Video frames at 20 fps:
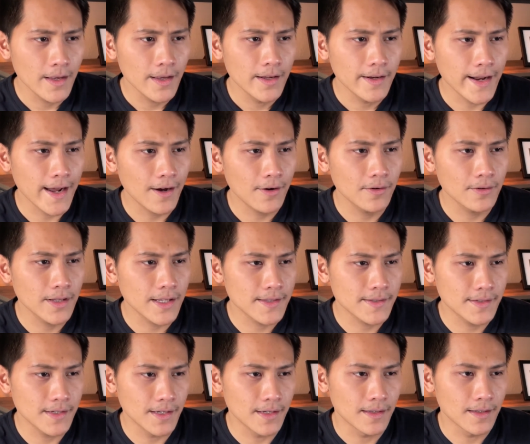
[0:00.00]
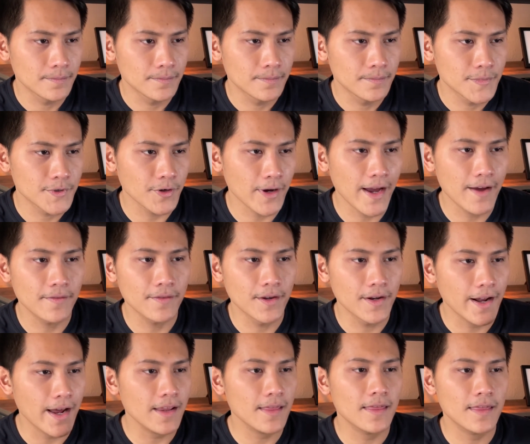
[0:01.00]
Now, let's see. So the
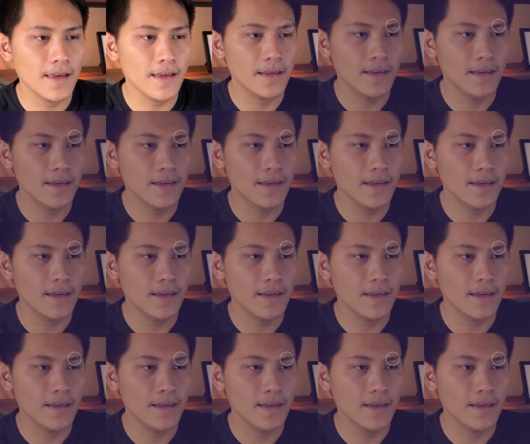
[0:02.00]
9th thing